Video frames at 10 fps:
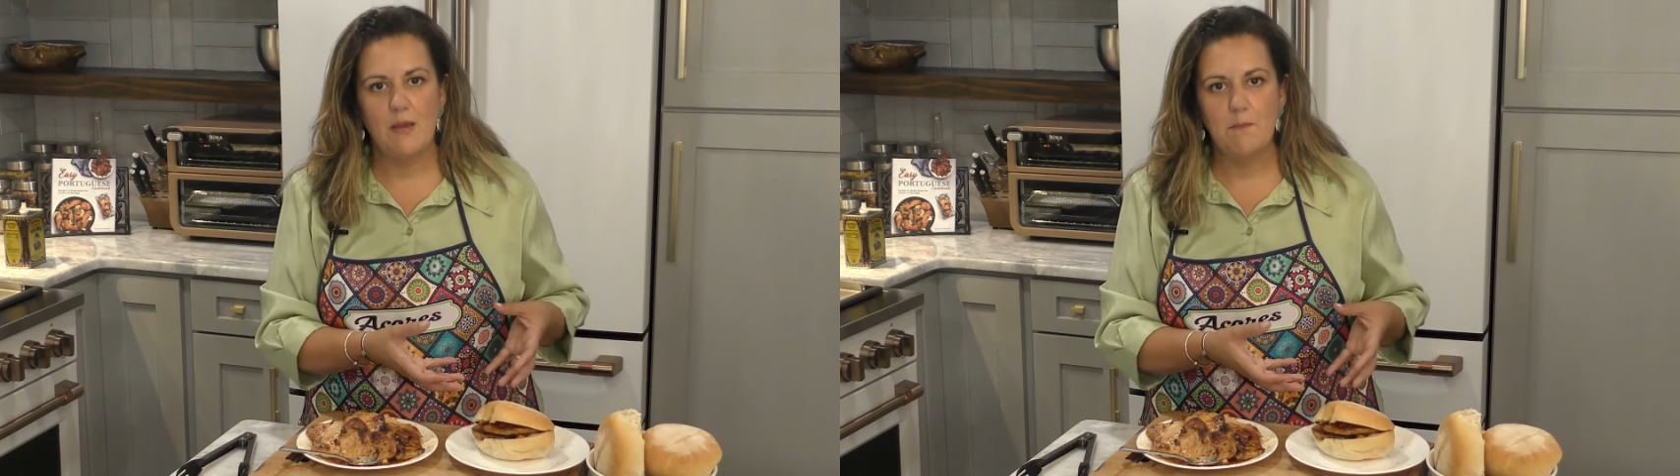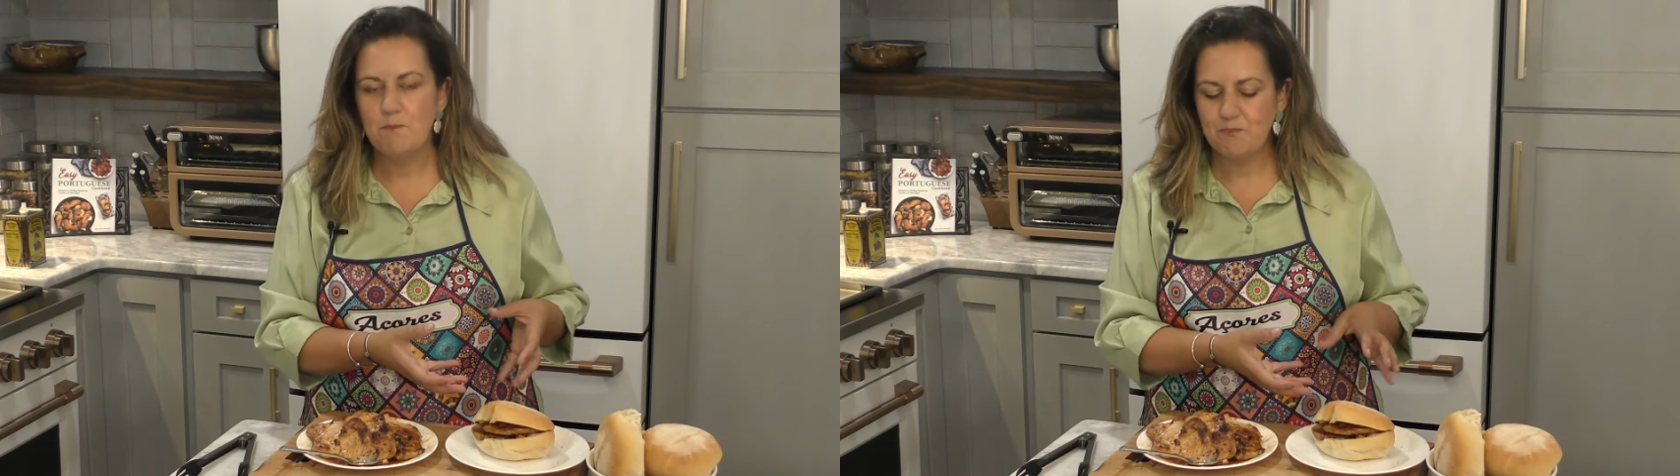
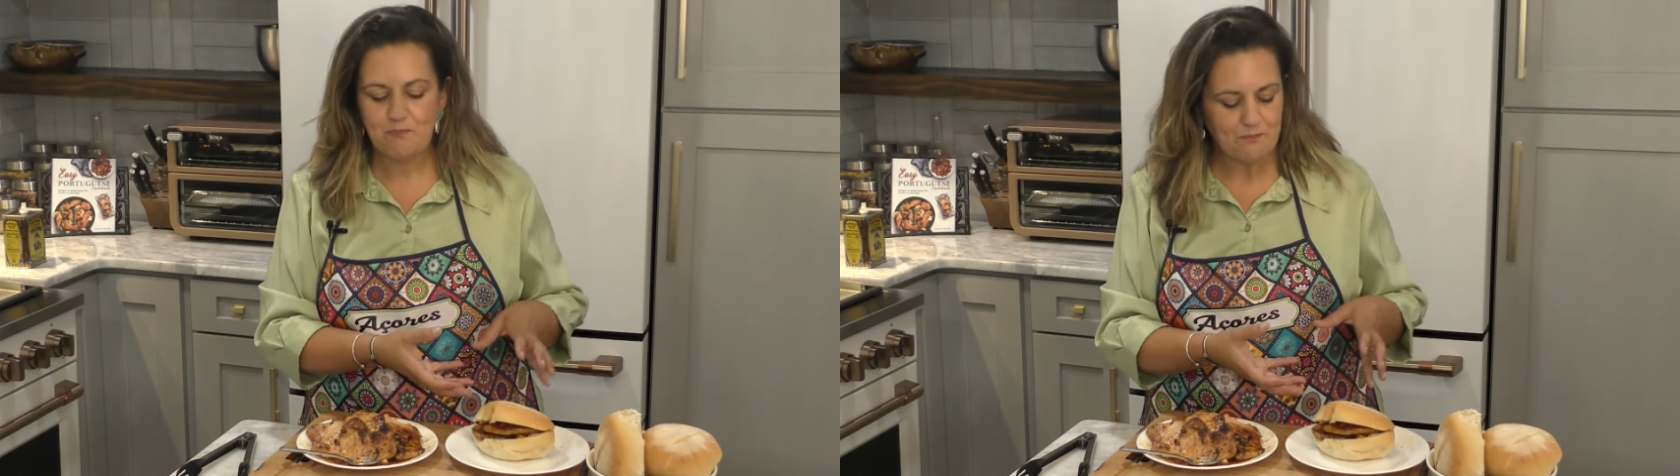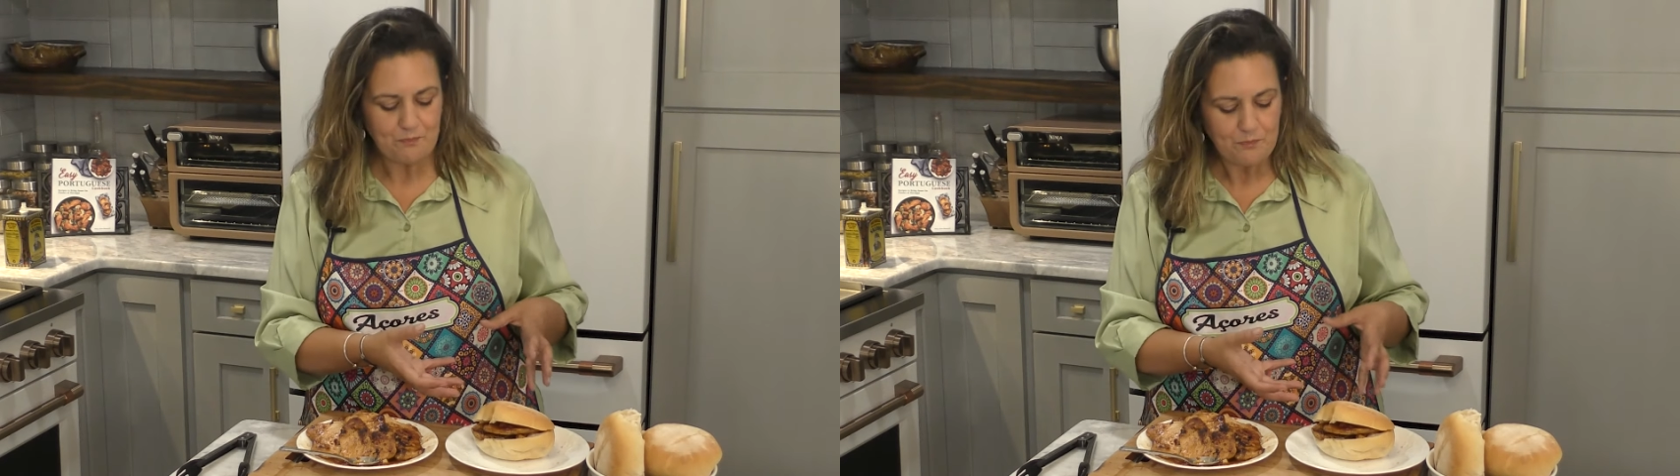game,
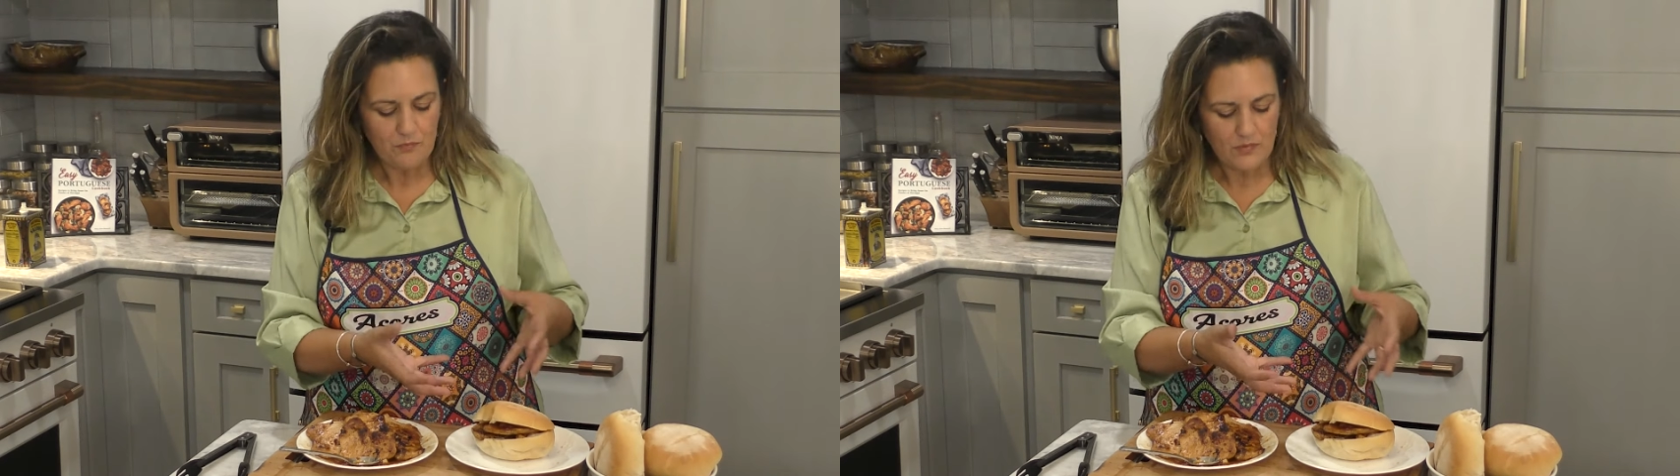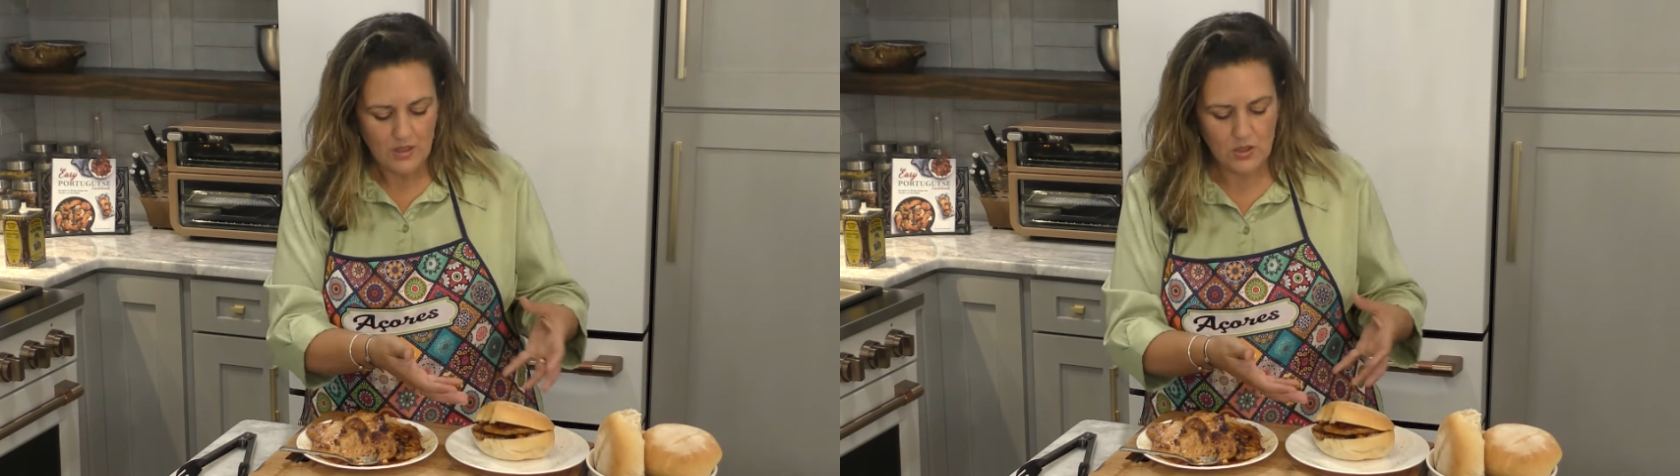
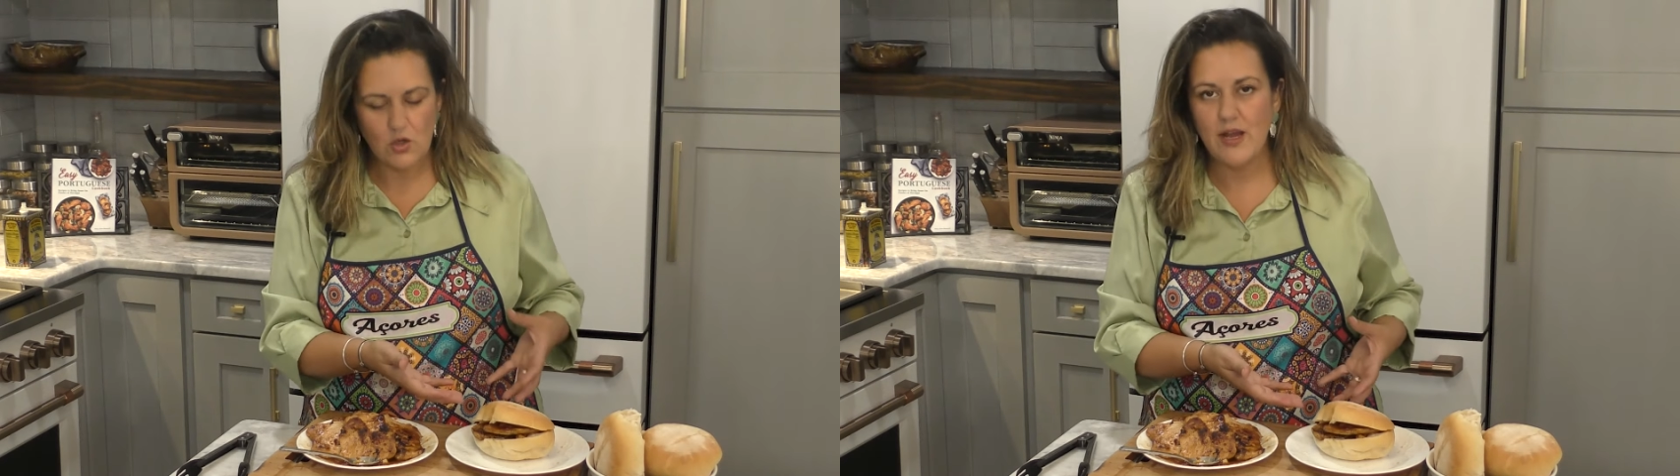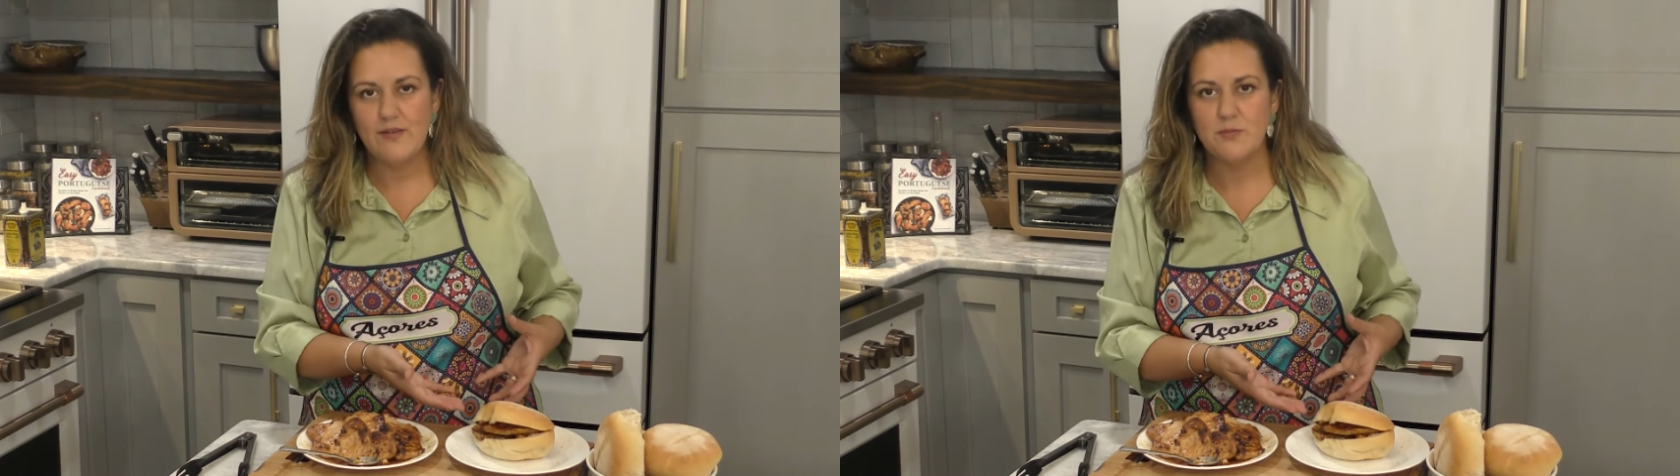
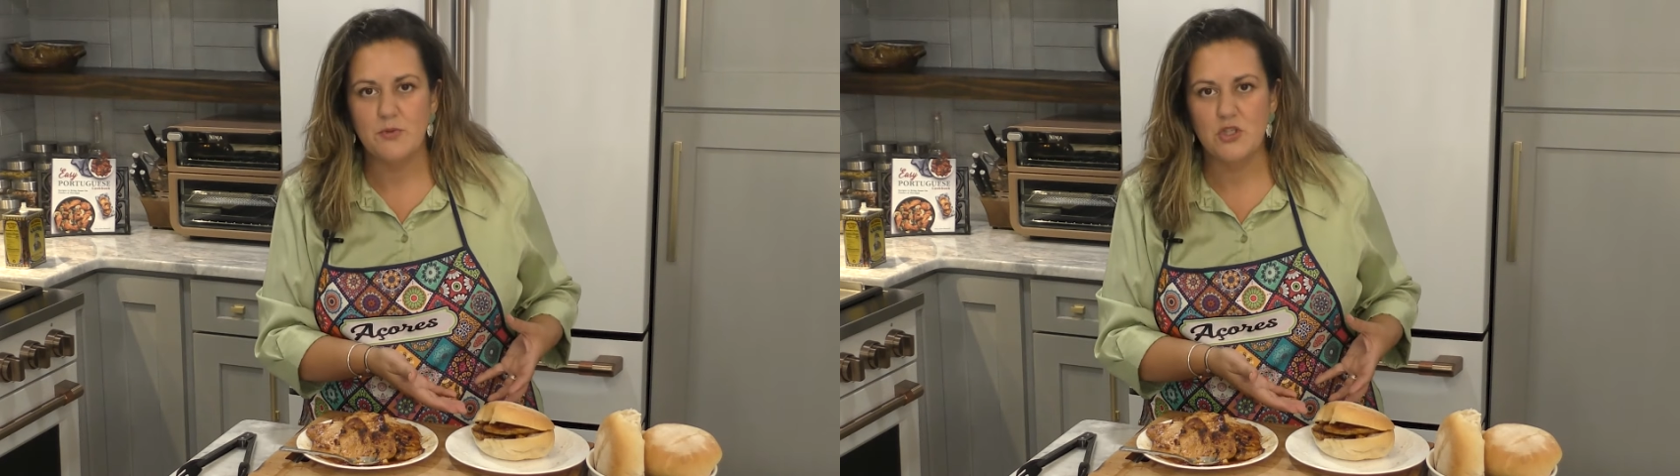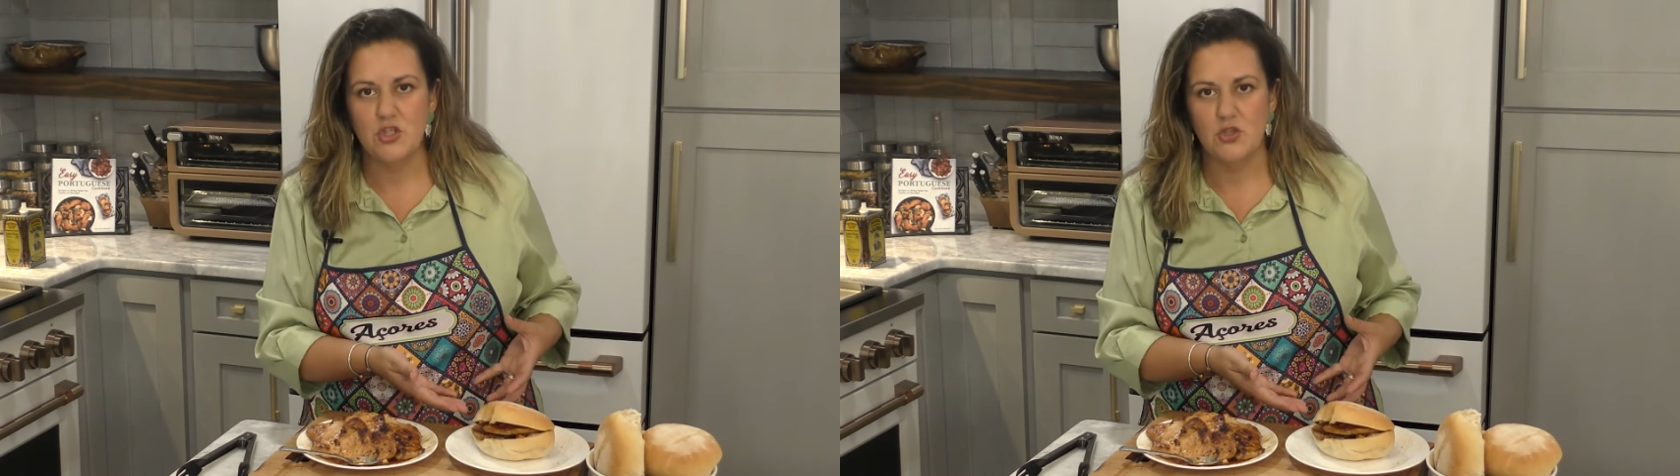you don't have to put